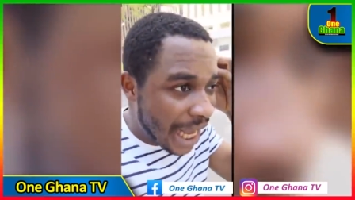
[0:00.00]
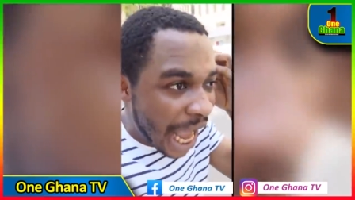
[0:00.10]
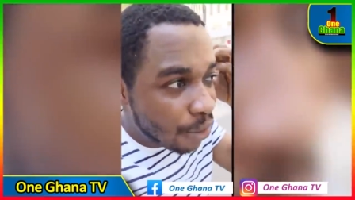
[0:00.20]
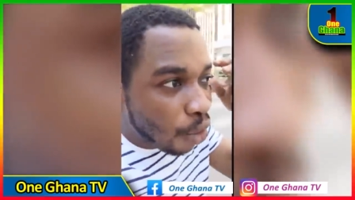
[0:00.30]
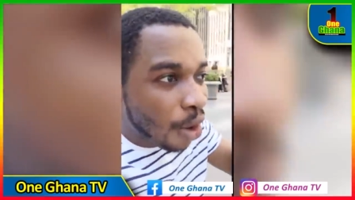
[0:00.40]

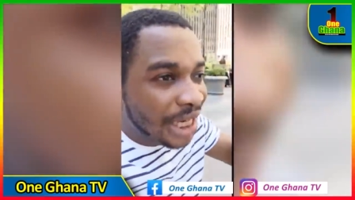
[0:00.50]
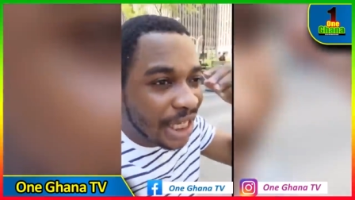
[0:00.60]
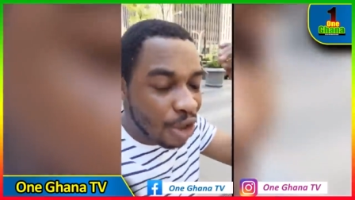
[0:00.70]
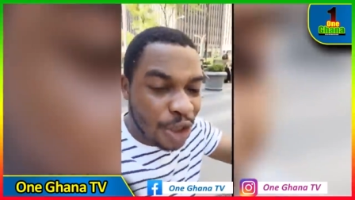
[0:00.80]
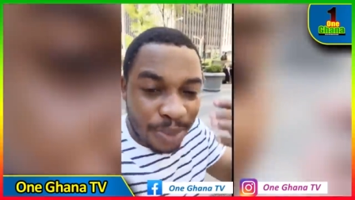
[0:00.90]
And all the
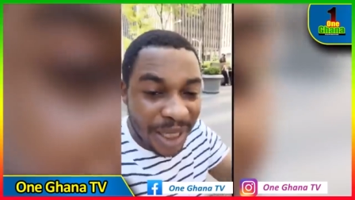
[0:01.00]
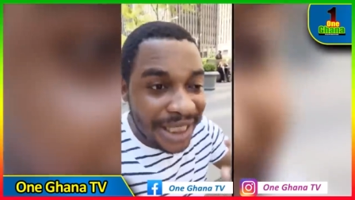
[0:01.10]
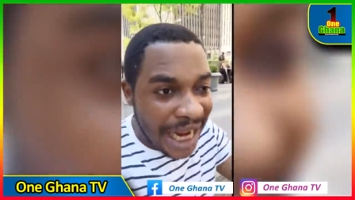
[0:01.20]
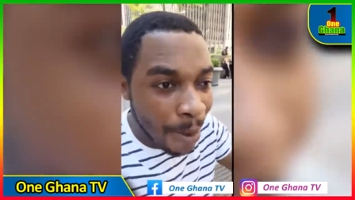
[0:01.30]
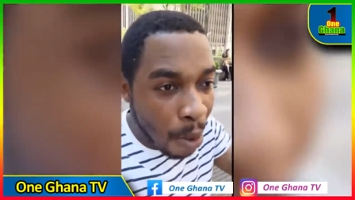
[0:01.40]

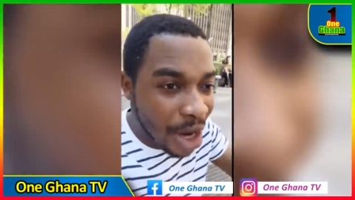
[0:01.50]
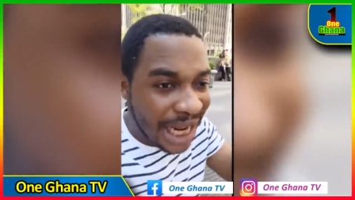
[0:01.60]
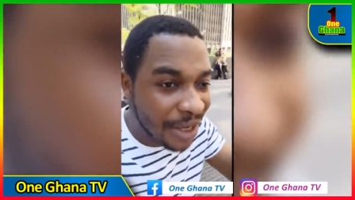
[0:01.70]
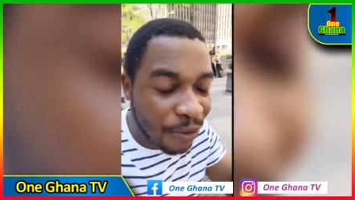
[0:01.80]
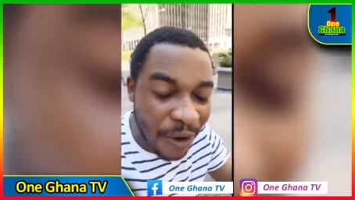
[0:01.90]
sprinter more
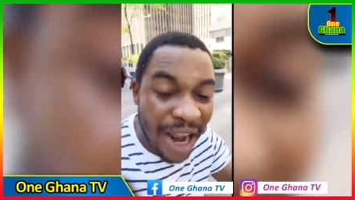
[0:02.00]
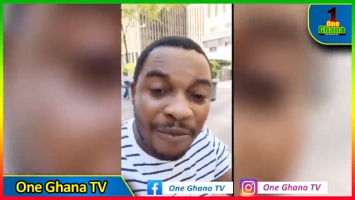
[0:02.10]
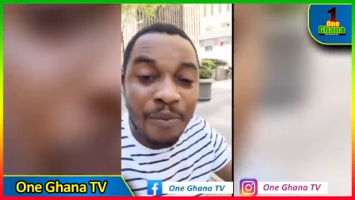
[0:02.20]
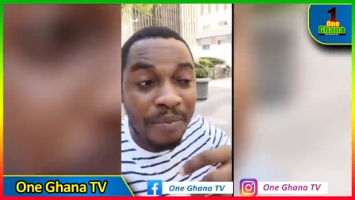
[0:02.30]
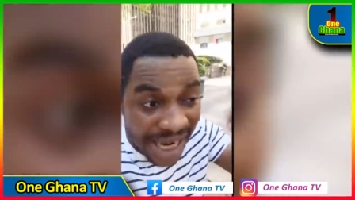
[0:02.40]
than
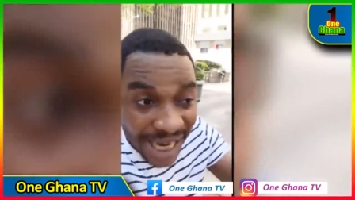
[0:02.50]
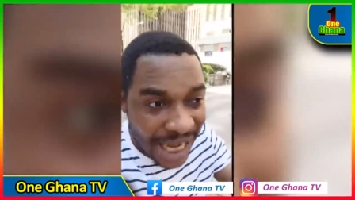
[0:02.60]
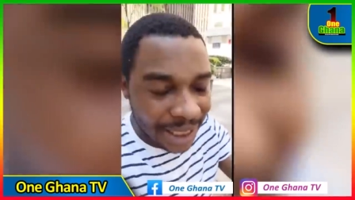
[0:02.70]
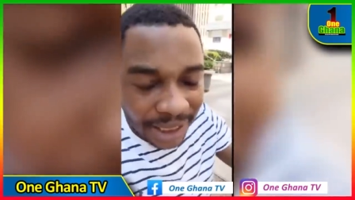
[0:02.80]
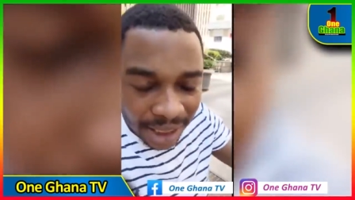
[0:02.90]
5
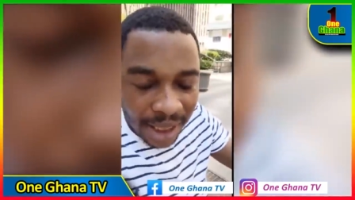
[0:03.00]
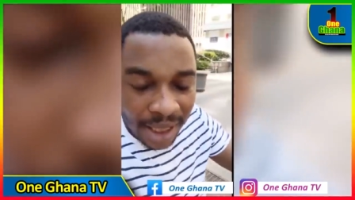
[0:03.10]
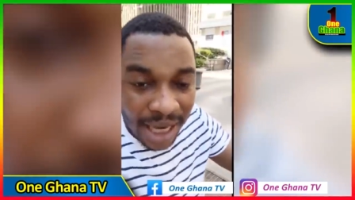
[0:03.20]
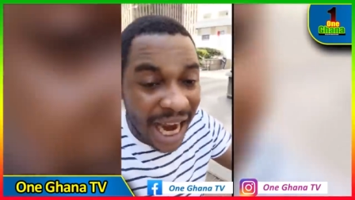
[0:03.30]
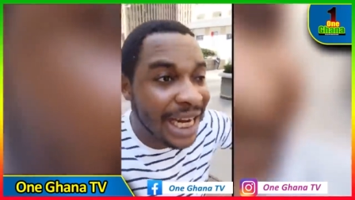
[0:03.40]
million.
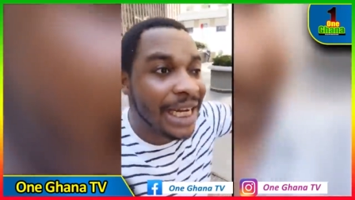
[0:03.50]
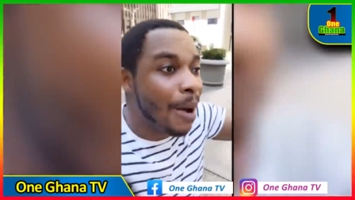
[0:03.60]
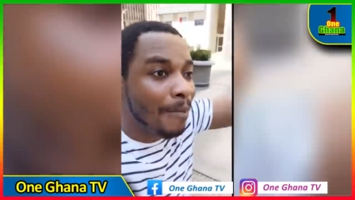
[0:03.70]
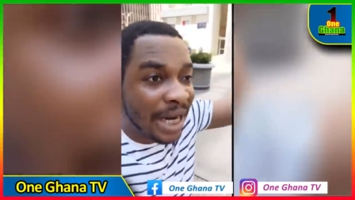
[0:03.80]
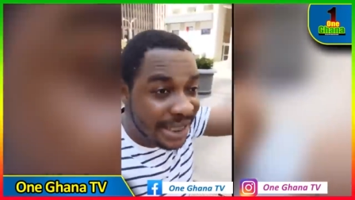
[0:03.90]
And the
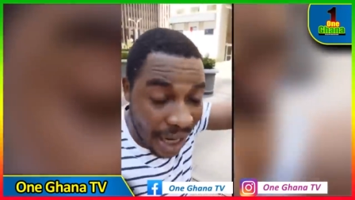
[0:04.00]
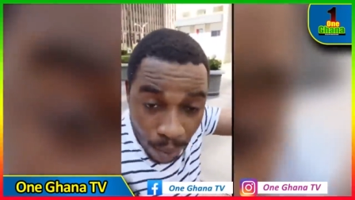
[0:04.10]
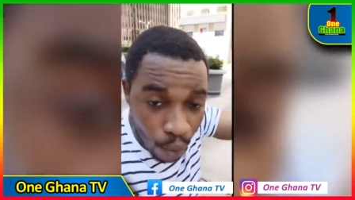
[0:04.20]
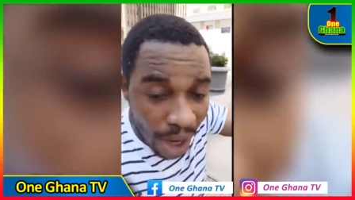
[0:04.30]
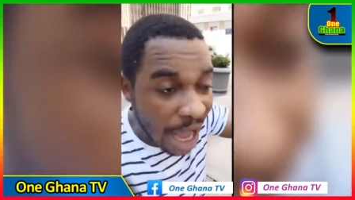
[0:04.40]

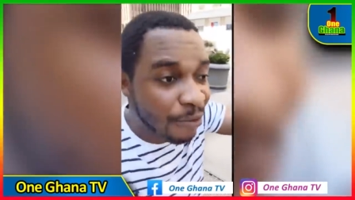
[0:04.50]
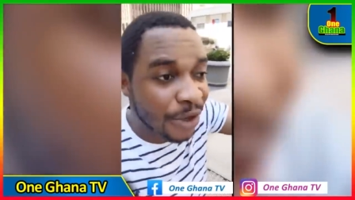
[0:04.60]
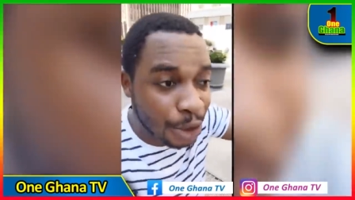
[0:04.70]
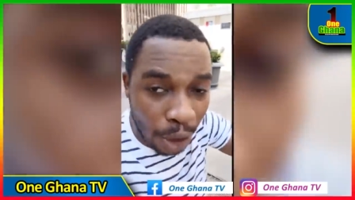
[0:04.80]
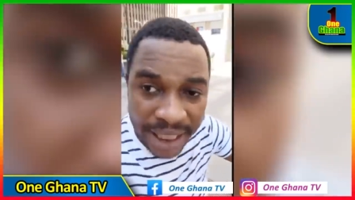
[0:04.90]
number
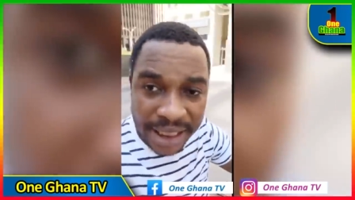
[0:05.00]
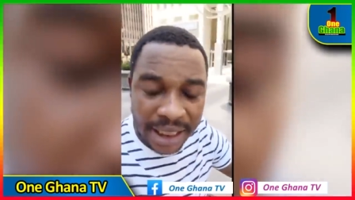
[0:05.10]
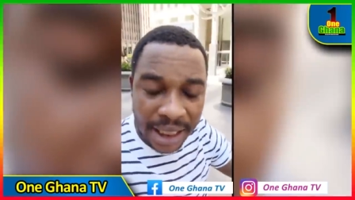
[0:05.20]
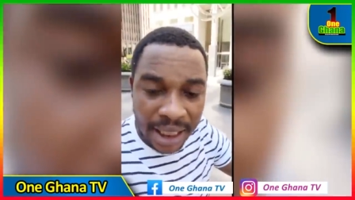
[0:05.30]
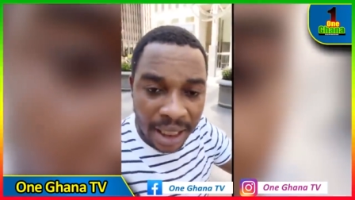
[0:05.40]
every joint.
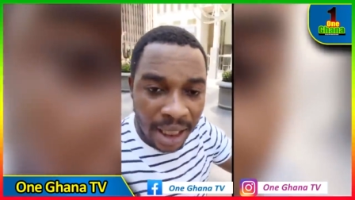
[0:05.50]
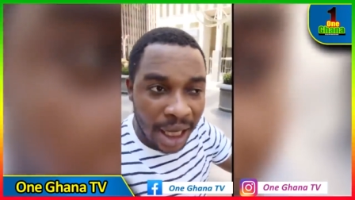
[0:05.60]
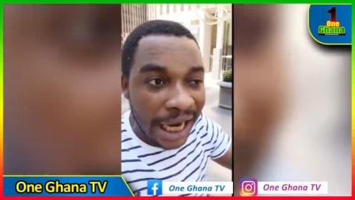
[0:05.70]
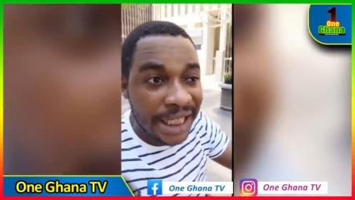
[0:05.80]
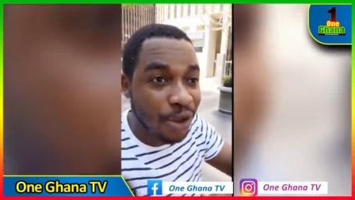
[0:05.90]

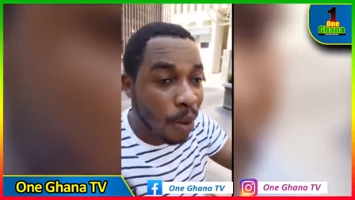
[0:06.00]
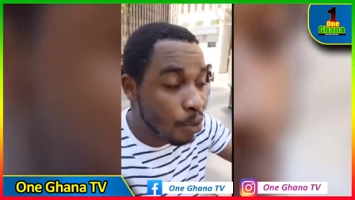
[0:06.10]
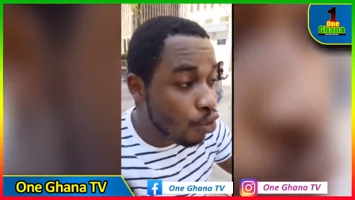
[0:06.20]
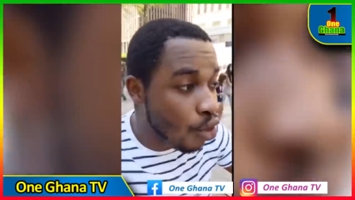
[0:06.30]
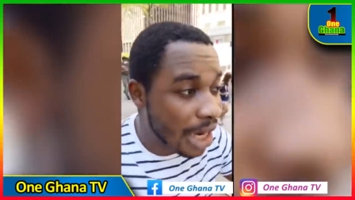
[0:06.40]
And you
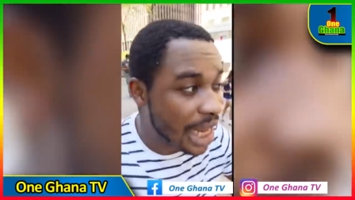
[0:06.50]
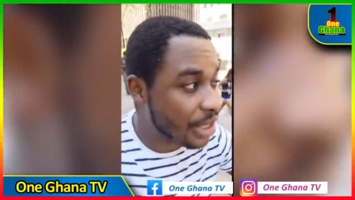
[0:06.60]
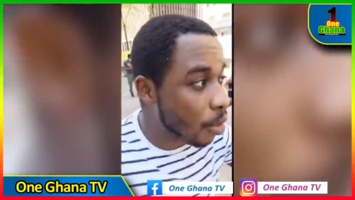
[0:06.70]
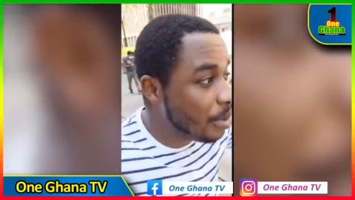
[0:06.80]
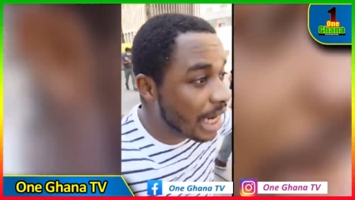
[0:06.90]
would do an
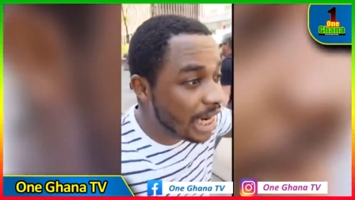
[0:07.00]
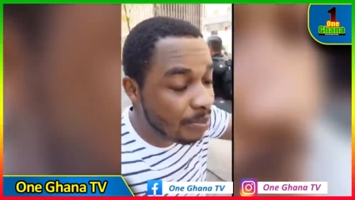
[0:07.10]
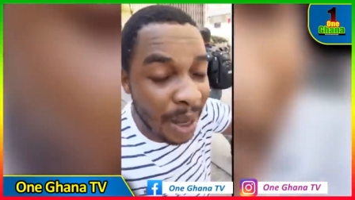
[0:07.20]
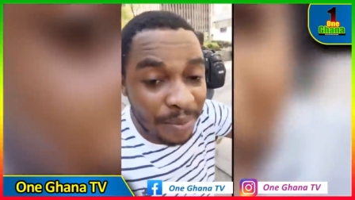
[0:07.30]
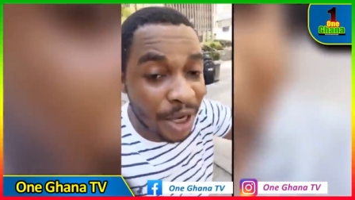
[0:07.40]
answer, Omunia
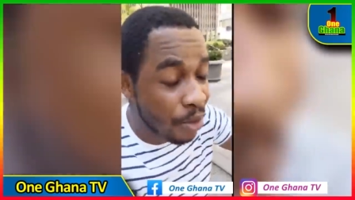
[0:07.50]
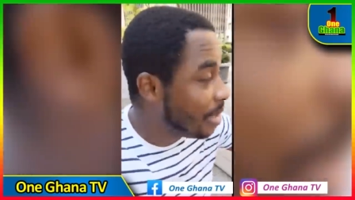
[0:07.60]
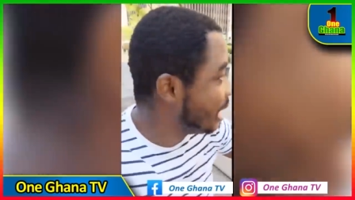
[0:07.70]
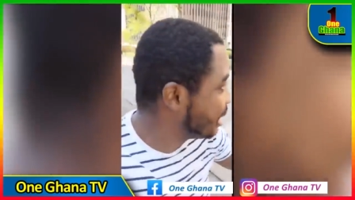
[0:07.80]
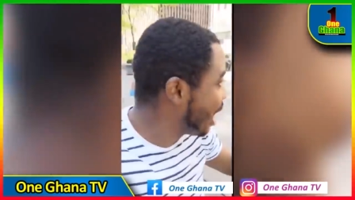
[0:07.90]
Nipa
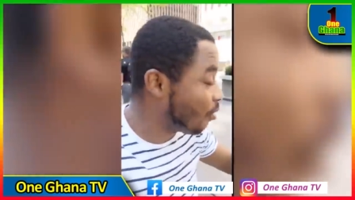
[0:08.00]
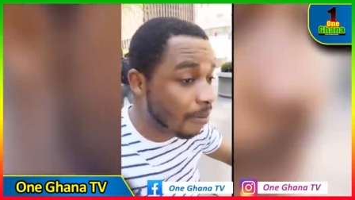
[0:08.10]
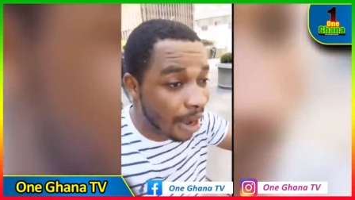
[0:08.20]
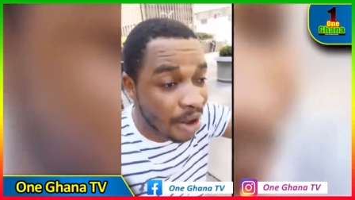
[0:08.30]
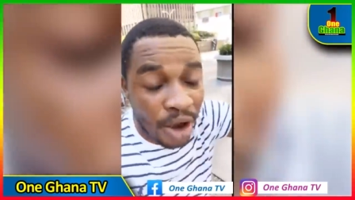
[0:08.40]
Muniansa, no
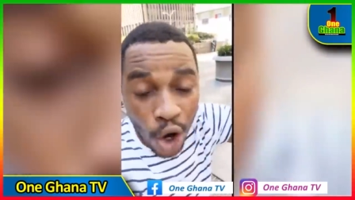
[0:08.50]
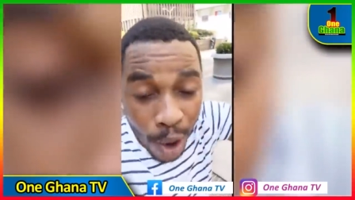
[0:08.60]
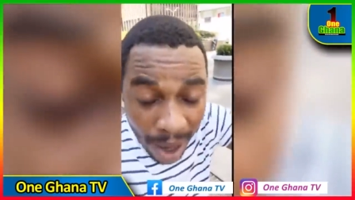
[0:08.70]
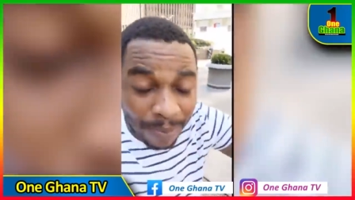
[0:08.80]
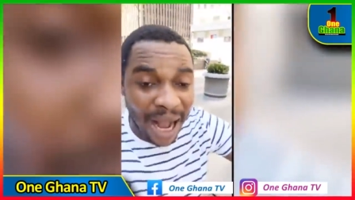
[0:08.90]
ma,
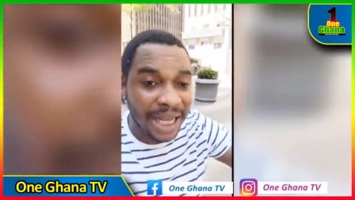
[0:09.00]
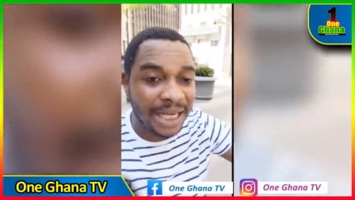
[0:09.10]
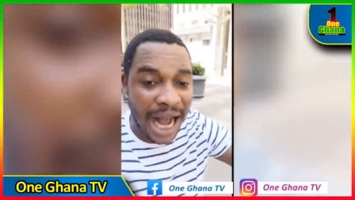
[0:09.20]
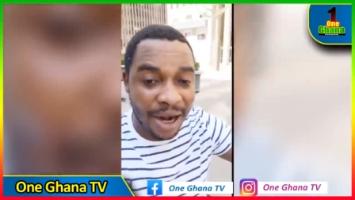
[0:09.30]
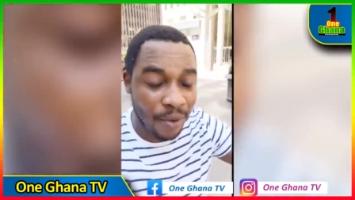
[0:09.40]
or my
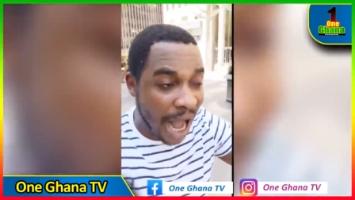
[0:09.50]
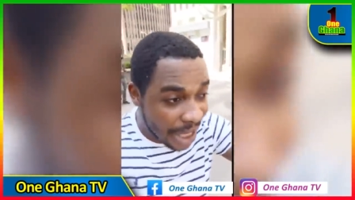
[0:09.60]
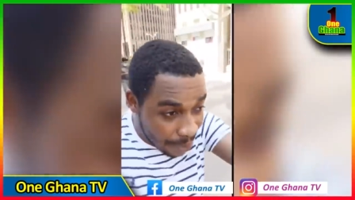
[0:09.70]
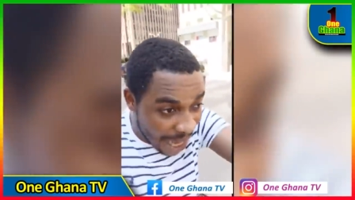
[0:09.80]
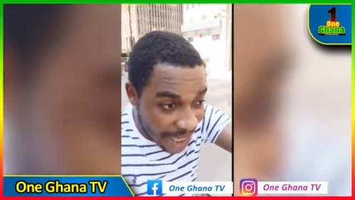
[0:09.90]
Pakikano.
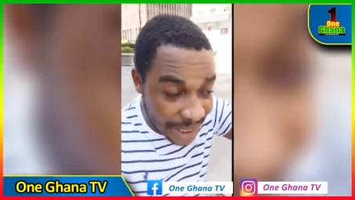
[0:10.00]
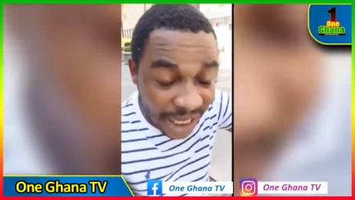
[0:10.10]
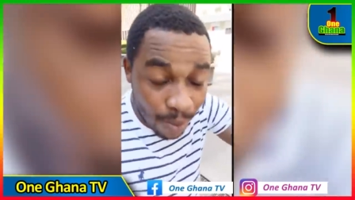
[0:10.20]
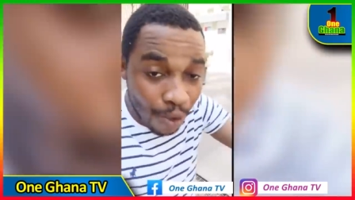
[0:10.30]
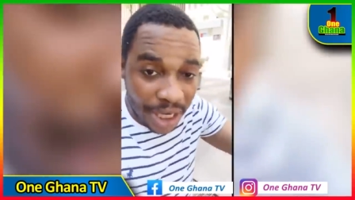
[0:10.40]
I a
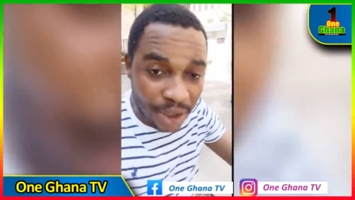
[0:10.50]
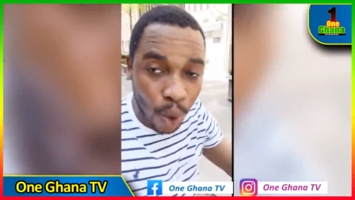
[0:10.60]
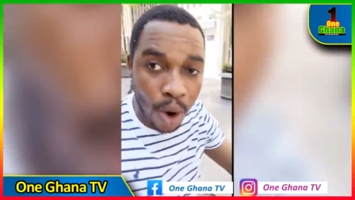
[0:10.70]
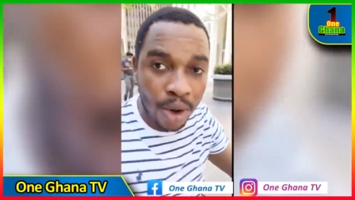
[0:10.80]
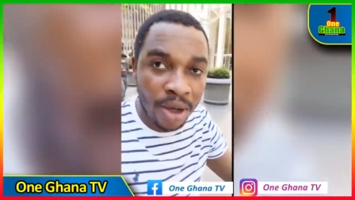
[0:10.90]
table as you are.